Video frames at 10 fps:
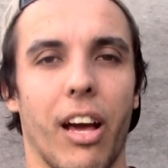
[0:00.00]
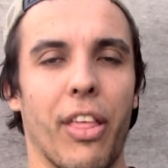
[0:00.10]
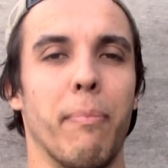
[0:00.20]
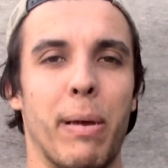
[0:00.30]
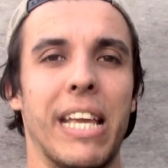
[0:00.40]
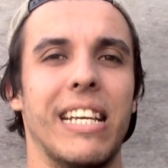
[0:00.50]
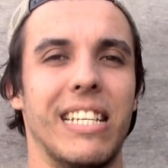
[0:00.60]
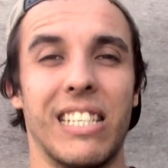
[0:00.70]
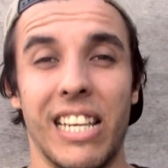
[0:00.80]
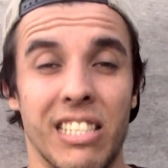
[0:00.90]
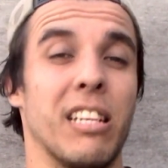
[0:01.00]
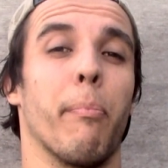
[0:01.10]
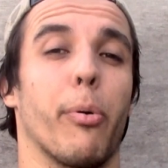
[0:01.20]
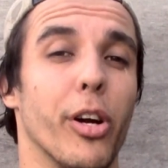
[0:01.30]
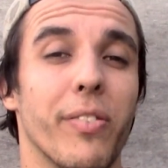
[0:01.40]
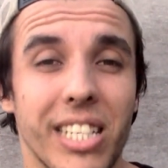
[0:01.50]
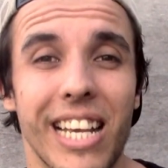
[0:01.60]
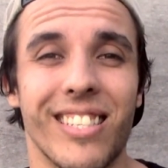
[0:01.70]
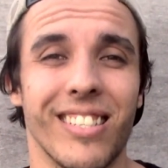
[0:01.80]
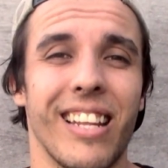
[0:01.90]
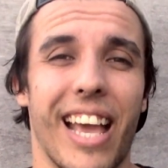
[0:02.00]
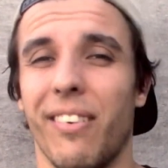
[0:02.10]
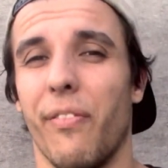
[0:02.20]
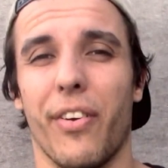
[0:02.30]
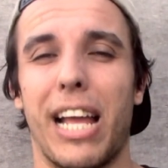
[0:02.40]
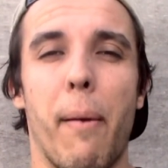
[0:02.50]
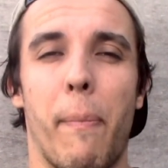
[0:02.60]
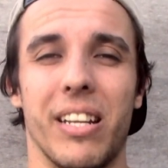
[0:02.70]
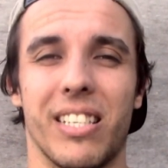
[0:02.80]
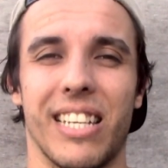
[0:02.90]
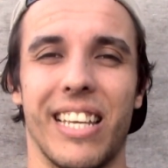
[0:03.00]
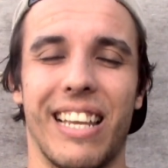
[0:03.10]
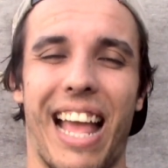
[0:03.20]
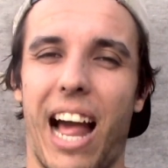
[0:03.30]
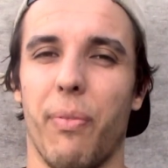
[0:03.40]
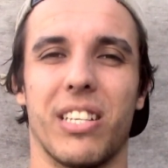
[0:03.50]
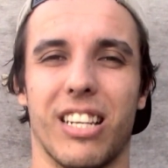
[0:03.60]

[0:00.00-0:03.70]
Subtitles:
I think B is an improved season, and I'm very happy to see how this